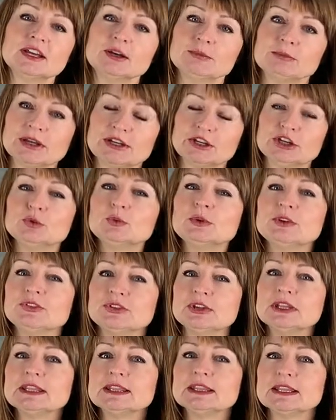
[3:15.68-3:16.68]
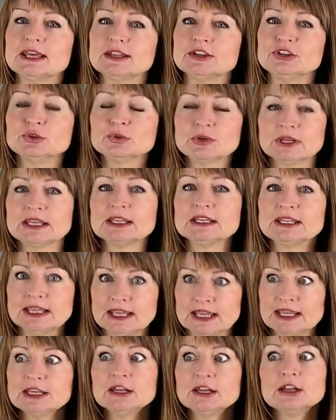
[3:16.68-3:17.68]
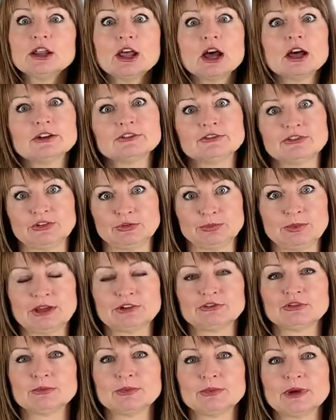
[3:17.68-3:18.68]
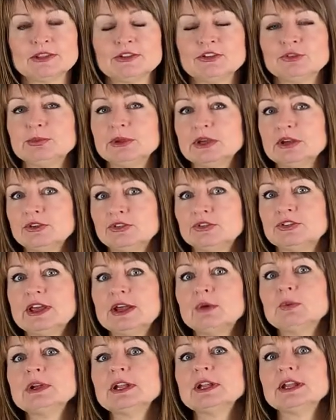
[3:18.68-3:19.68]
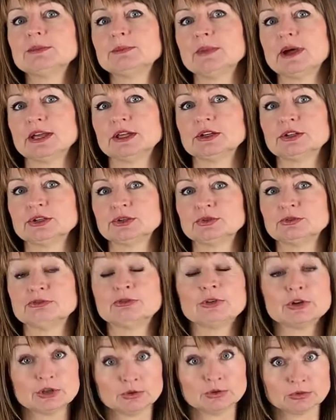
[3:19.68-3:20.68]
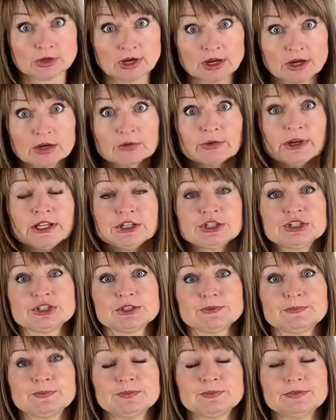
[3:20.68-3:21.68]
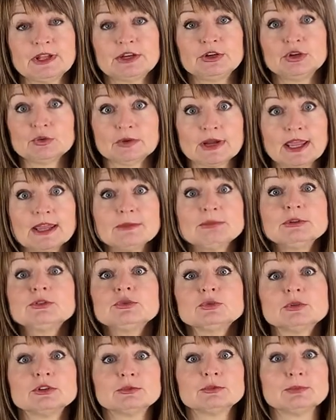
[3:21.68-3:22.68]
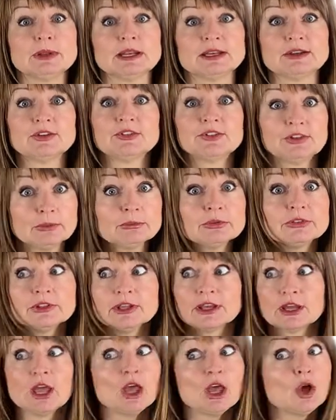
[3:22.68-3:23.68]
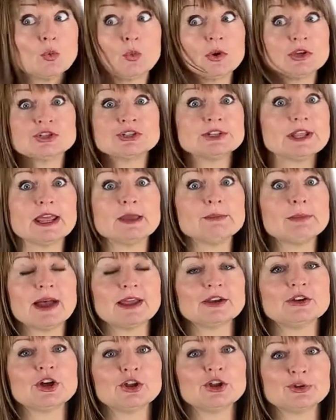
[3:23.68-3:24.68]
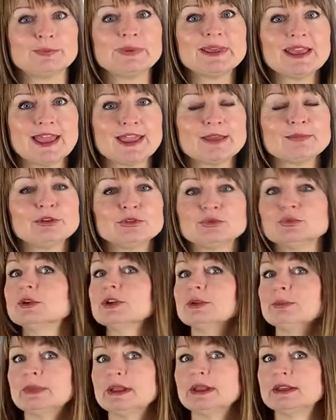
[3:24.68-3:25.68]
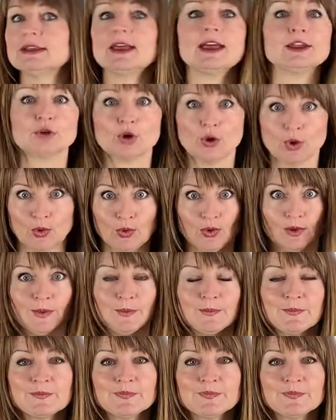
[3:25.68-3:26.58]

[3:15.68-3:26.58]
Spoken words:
But you will see that you can gain a lot of respect from others because they will admire you for your courage, that you're able to admit something which they might not be able to admit at all.